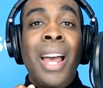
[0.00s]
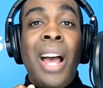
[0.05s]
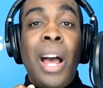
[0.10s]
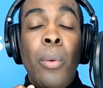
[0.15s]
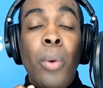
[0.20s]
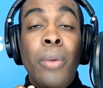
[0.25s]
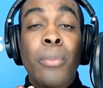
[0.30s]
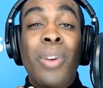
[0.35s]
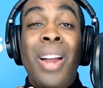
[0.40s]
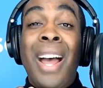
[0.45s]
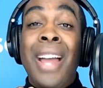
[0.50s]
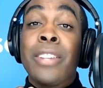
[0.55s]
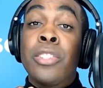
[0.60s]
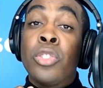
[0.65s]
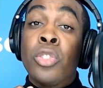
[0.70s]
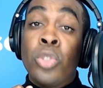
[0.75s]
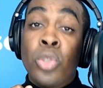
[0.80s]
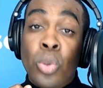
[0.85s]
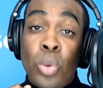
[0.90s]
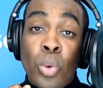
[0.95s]
However, I
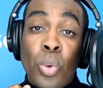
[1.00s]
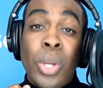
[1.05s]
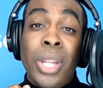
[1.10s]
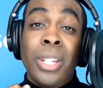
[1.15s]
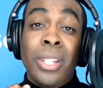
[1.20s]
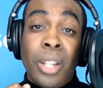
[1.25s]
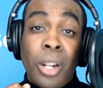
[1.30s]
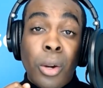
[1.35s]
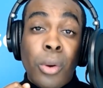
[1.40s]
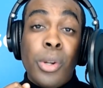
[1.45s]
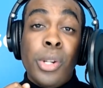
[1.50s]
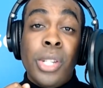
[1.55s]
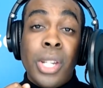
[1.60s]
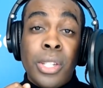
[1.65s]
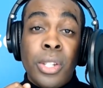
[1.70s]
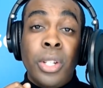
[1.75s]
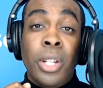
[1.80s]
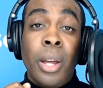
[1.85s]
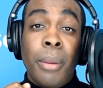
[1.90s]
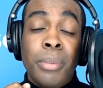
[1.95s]
do encourage
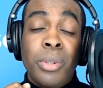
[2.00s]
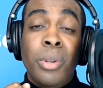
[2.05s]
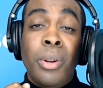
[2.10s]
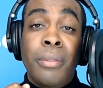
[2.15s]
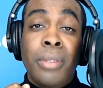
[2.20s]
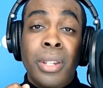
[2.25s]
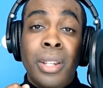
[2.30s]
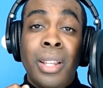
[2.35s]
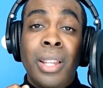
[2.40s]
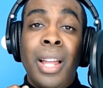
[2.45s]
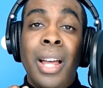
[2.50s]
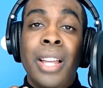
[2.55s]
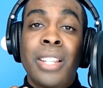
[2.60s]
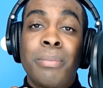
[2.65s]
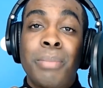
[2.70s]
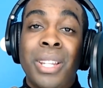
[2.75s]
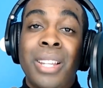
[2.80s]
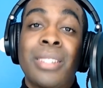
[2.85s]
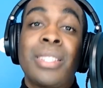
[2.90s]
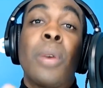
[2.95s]
that you come to every
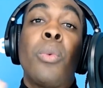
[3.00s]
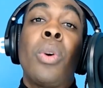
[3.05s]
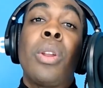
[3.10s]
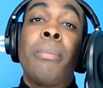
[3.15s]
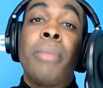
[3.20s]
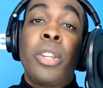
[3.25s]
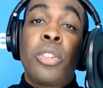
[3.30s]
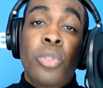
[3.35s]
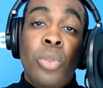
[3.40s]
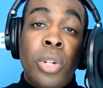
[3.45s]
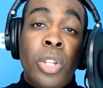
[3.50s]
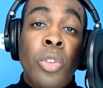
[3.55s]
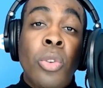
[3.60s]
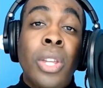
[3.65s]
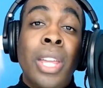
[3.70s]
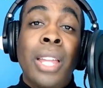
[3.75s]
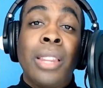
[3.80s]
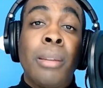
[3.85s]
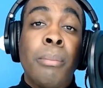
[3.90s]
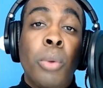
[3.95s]
class, because I want to make sure you
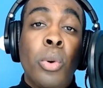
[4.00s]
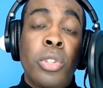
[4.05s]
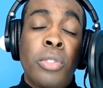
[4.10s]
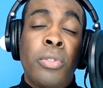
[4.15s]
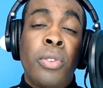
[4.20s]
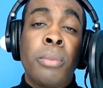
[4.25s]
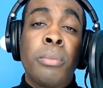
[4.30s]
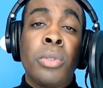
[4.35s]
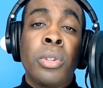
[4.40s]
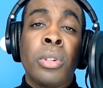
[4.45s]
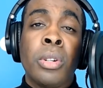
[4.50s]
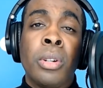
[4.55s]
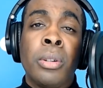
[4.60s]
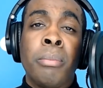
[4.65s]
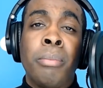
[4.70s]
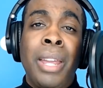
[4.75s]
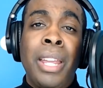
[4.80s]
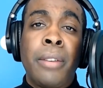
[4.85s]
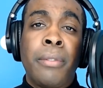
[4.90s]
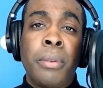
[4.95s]
get the most from your
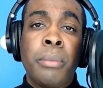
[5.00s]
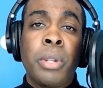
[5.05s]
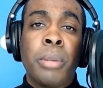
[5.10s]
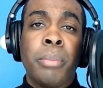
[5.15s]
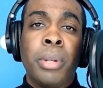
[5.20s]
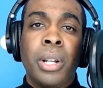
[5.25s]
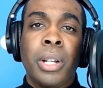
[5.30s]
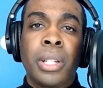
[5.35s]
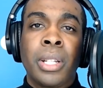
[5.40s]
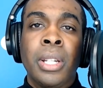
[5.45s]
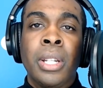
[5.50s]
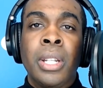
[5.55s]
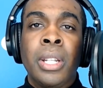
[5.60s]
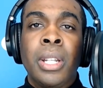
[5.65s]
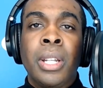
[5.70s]
bang from your buck.